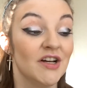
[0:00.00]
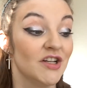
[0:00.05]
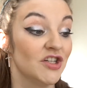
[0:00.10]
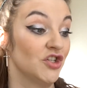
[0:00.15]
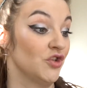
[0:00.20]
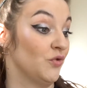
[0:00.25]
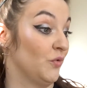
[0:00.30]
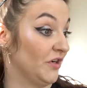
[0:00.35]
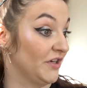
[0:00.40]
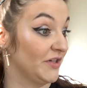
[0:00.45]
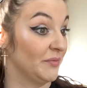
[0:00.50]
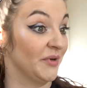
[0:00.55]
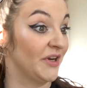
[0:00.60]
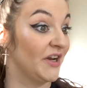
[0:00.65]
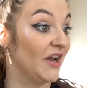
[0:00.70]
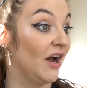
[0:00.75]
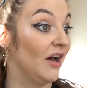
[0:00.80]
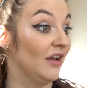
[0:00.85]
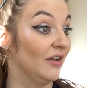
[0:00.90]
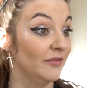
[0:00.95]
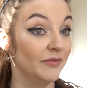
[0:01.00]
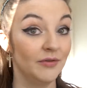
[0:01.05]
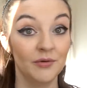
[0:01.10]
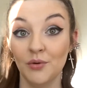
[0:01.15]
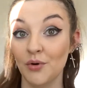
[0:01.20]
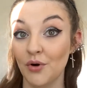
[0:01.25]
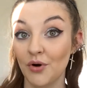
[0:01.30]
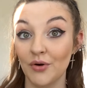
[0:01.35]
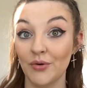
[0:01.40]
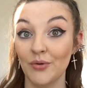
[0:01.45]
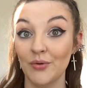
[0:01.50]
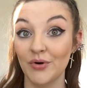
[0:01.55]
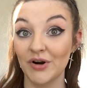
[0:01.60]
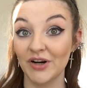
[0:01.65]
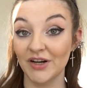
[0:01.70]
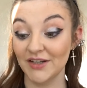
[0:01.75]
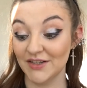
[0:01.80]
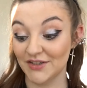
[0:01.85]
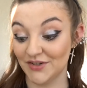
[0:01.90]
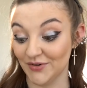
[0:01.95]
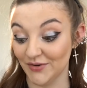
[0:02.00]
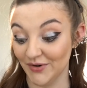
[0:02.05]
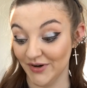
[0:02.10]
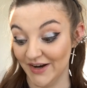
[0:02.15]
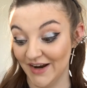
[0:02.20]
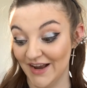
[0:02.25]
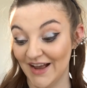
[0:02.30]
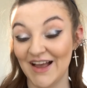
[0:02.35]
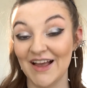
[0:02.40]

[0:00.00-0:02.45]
Do you want it to be colourful or glittery?